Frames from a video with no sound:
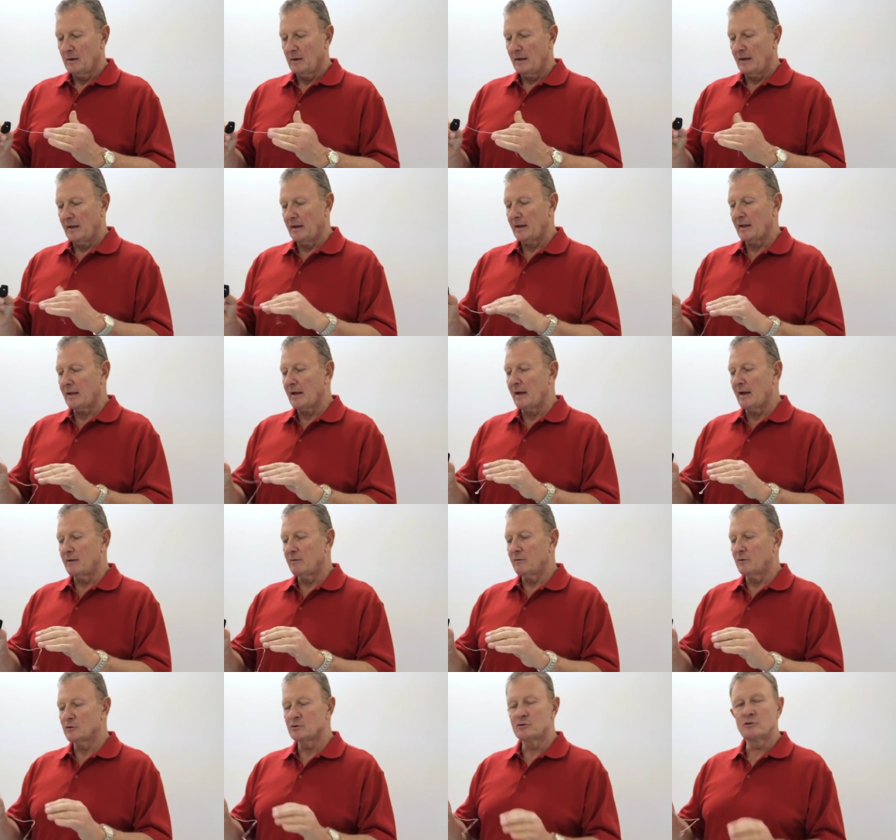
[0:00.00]
and again,
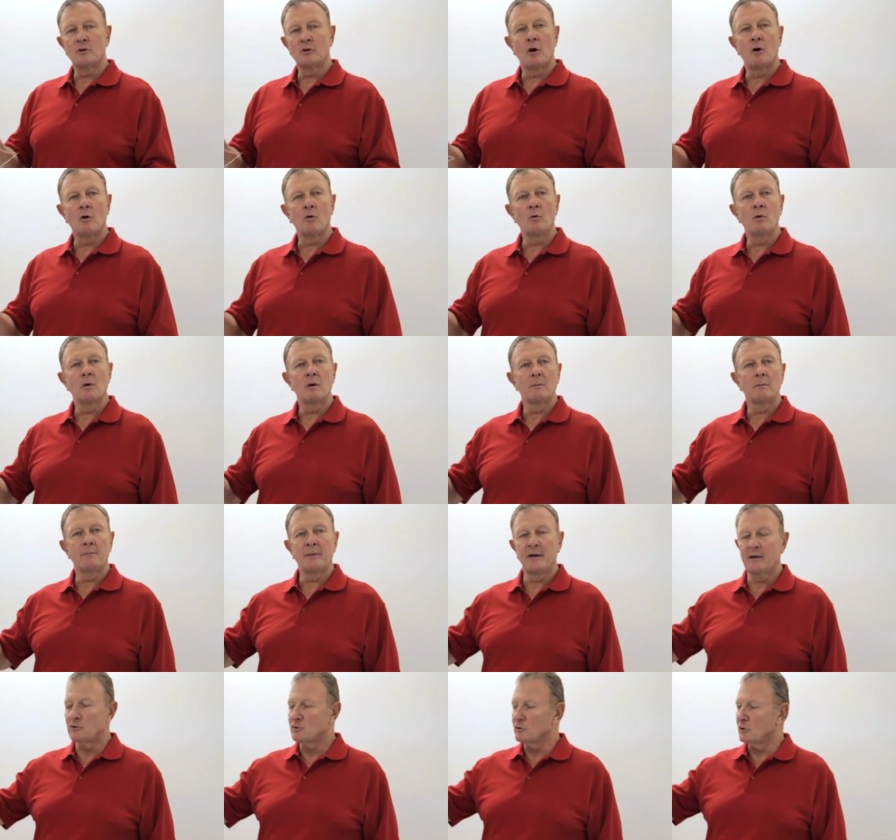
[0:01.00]
there's no
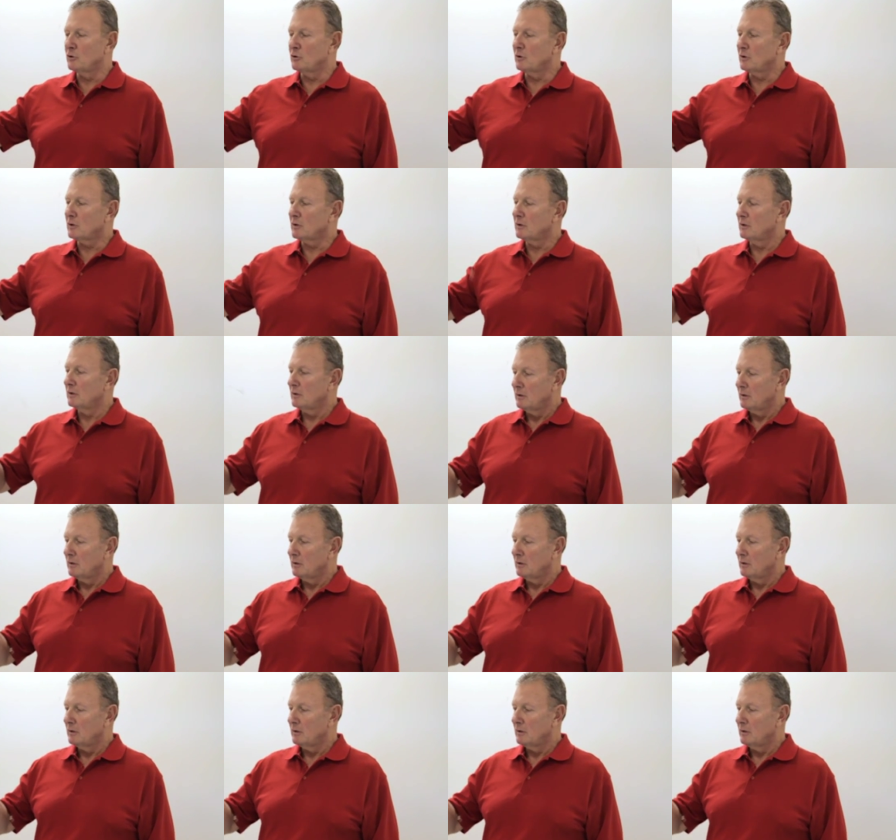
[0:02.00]
picture hook